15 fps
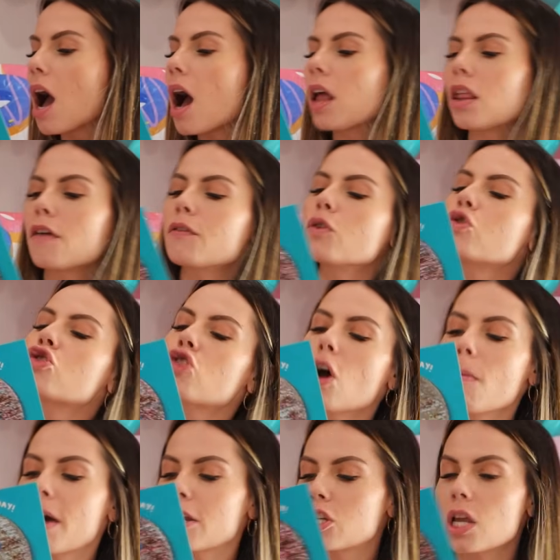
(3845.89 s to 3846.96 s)
I love you
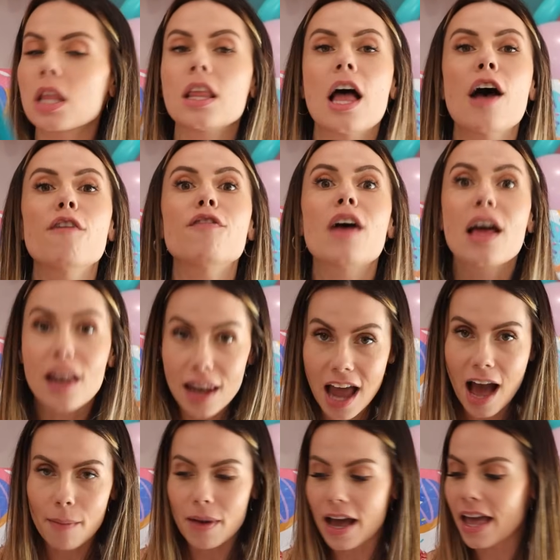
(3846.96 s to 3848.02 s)
so much. Love,
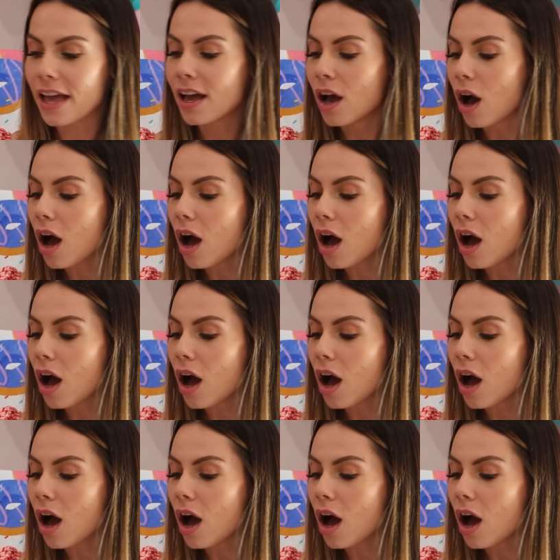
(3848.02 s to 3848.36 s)
Llama.